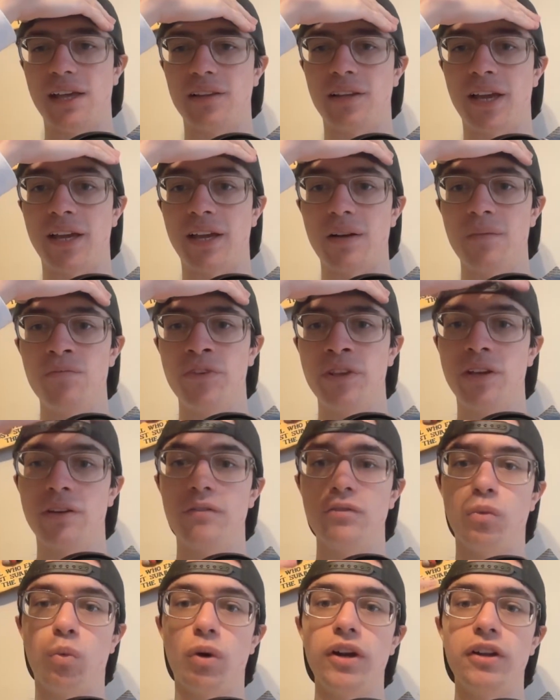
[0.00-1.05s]
like,
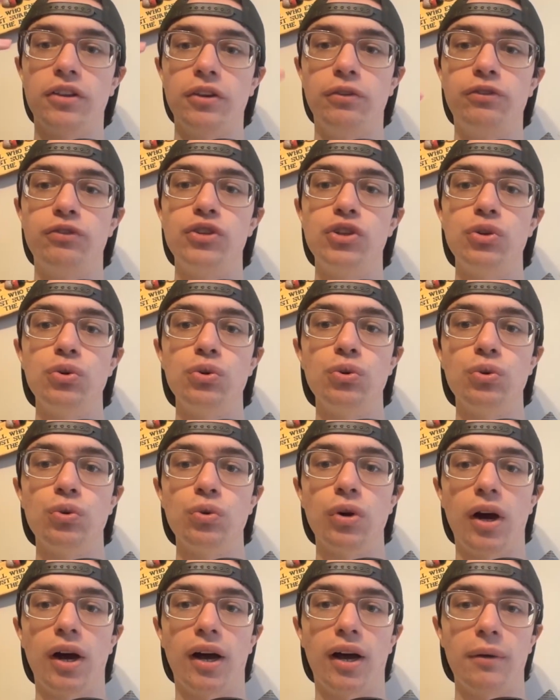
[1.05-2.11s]
one of the
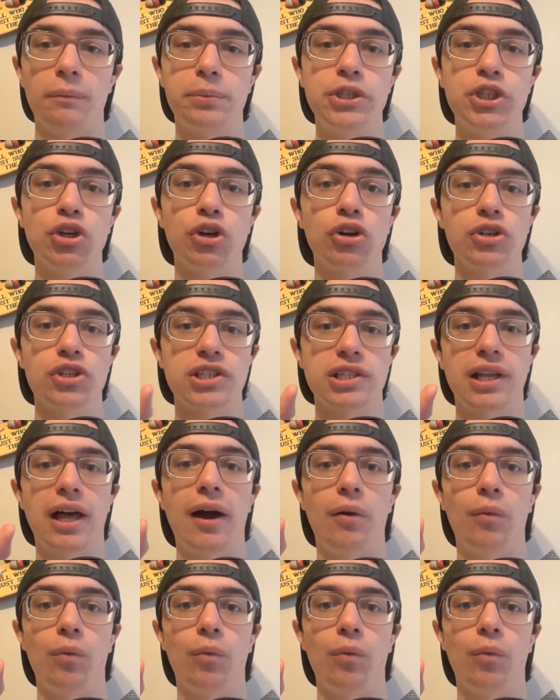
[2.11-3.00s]
few pure slot